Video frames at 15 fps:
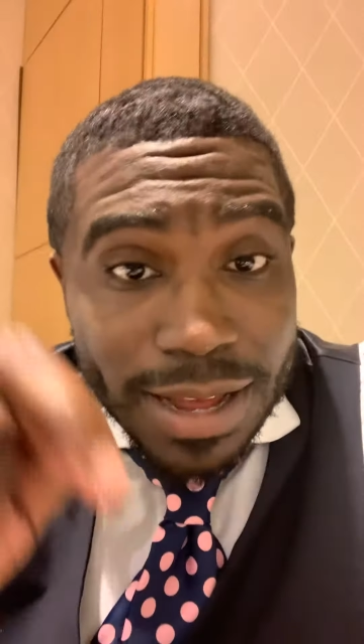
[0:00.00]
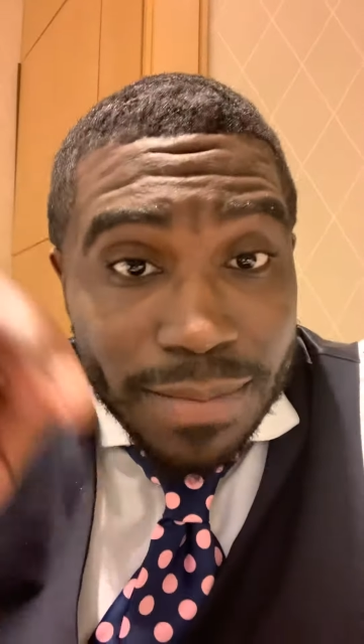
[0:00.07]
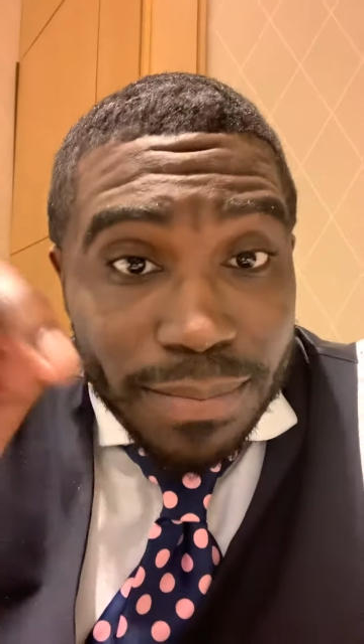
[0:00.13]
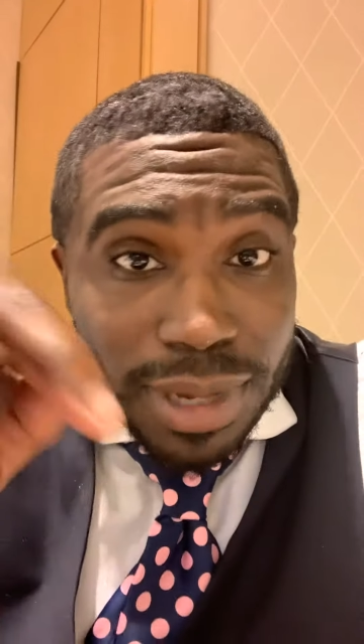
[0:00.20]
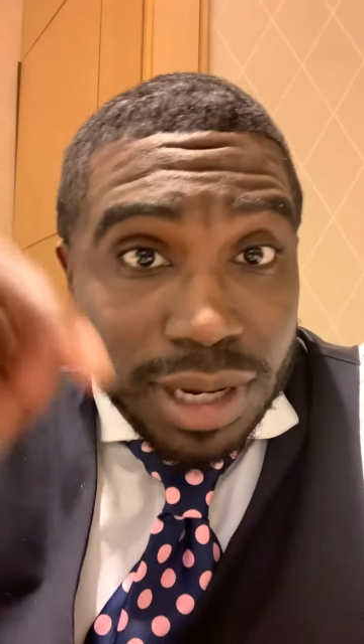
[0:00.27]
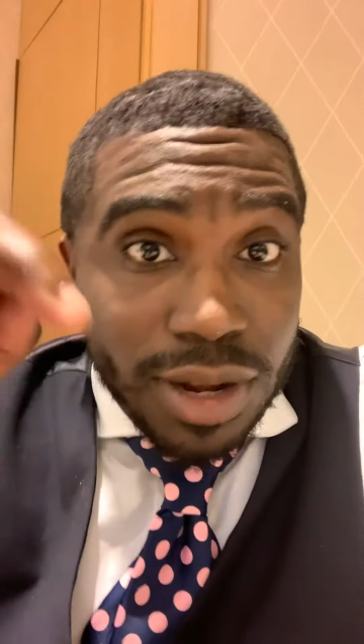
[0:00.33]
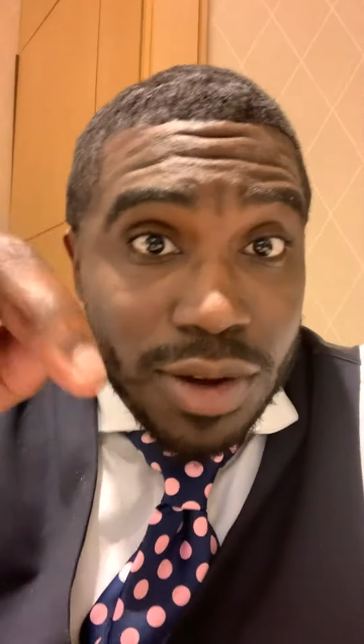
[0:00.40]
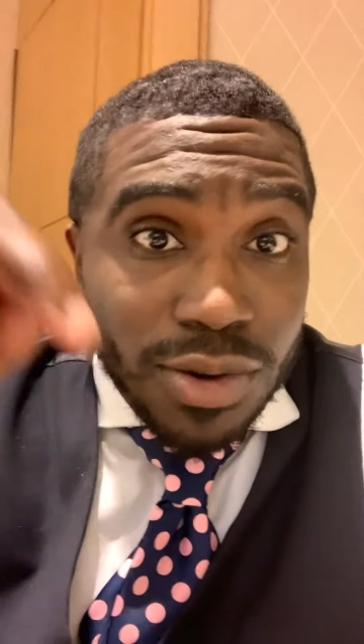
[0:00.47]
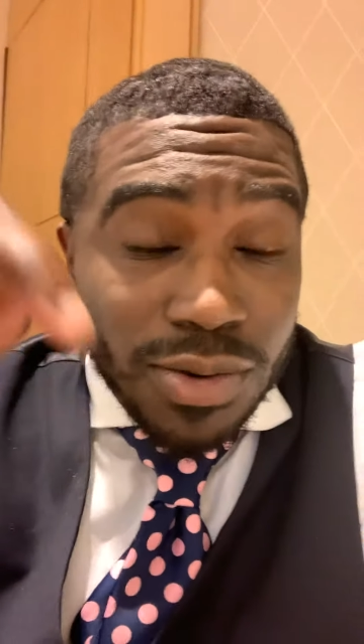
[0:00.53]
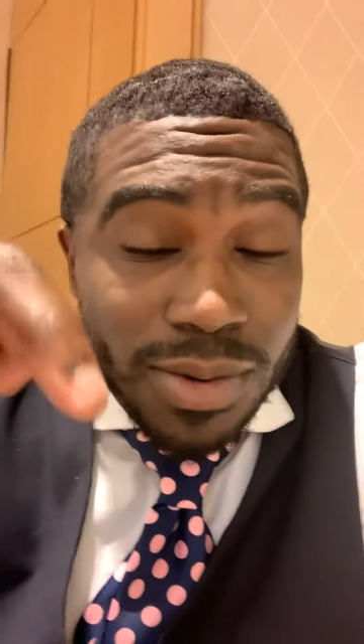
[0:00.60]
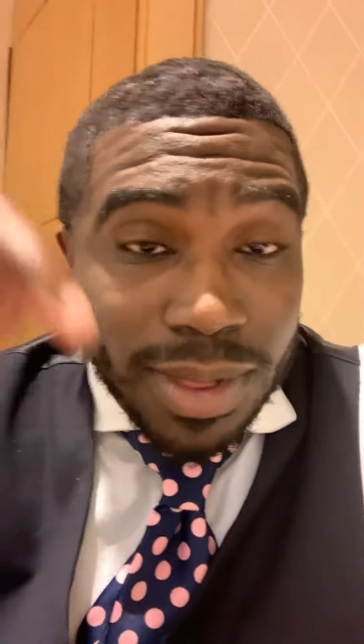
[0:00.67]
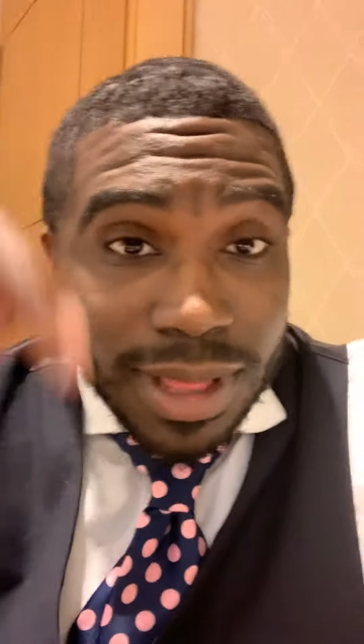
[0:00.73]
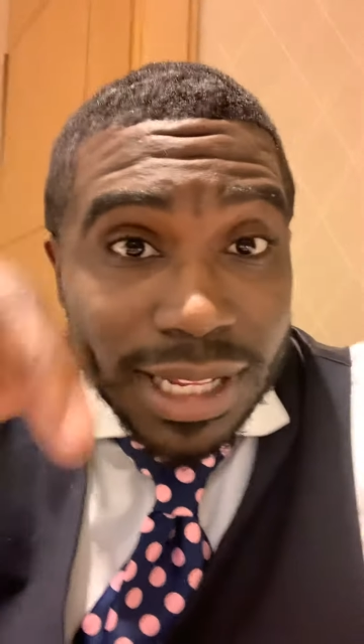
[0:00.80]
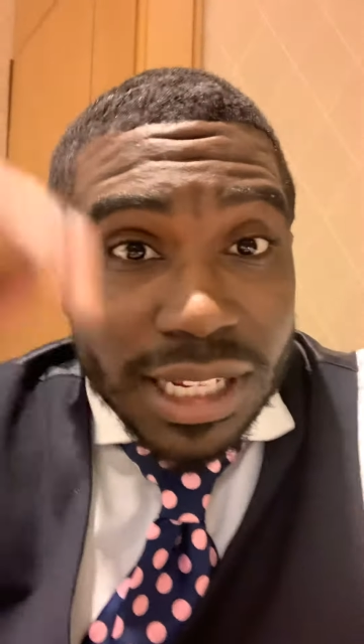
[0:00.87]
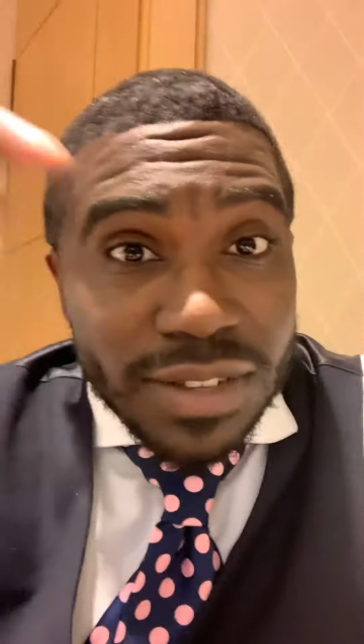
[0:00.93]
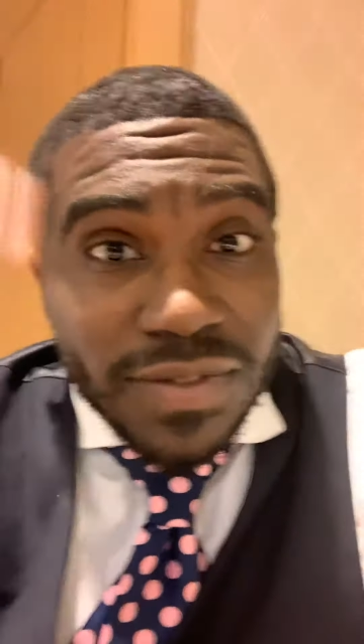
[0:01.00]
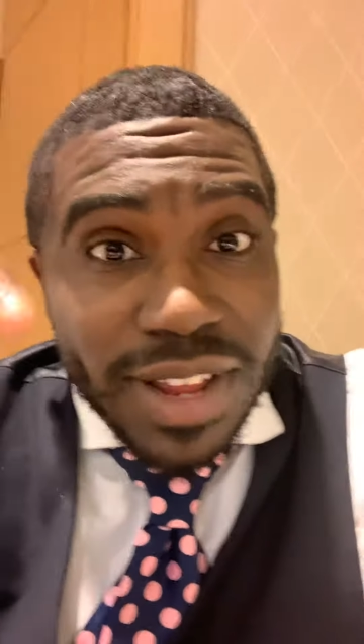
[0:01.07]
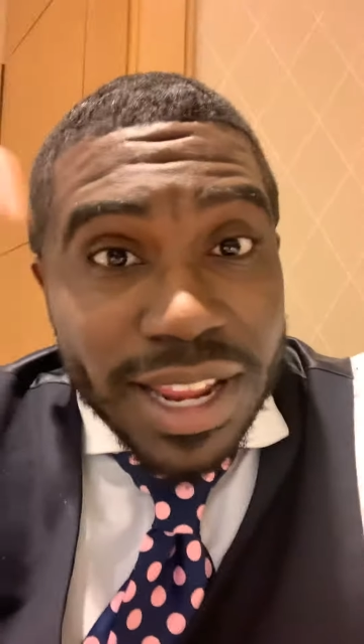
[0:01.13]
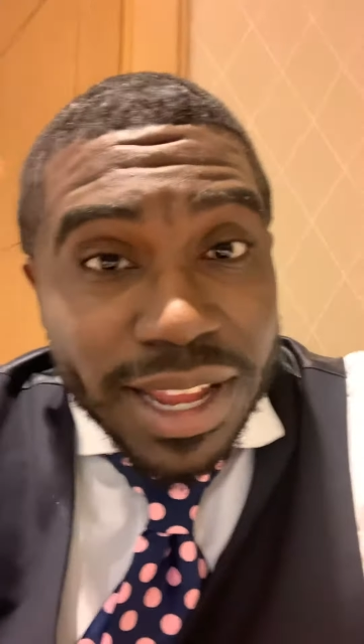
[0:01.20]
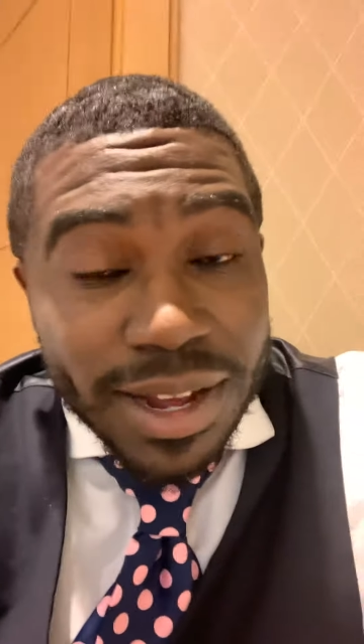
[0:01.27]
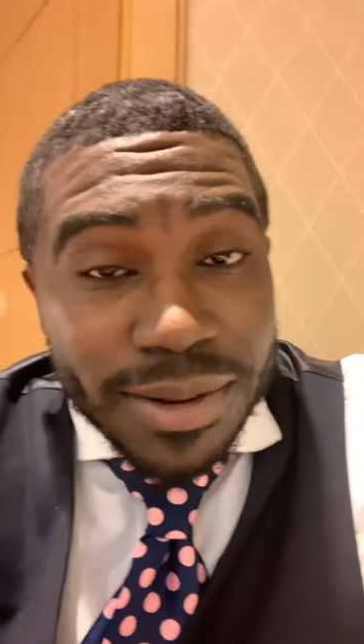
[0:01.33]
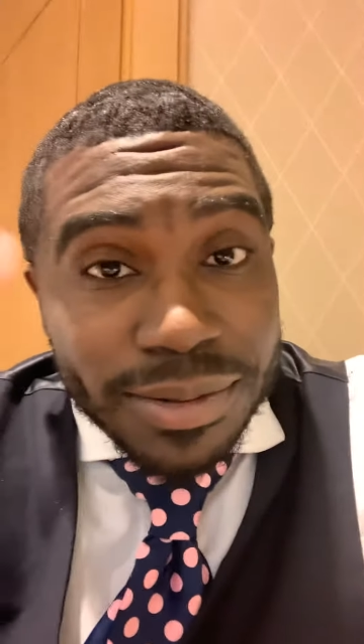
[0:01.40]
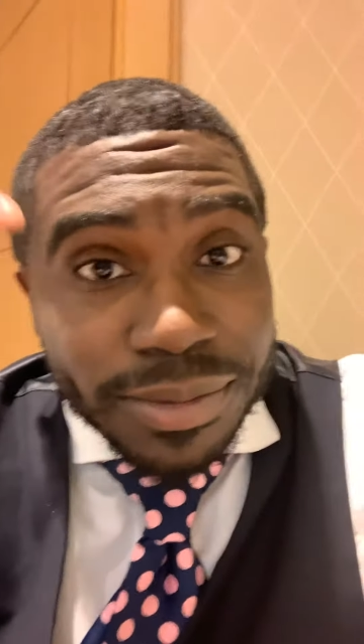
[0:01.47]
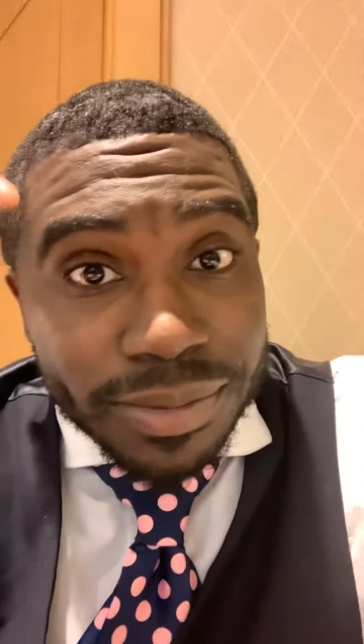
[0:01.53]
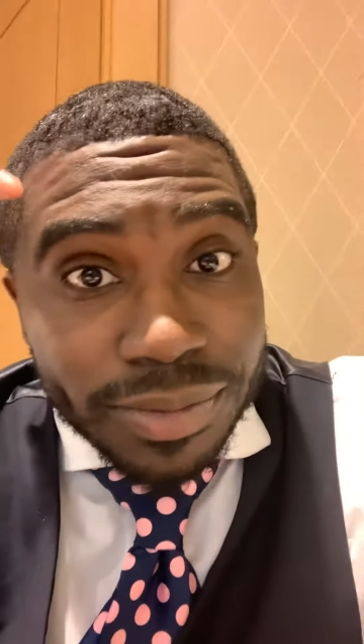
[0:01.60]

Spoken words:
below this video,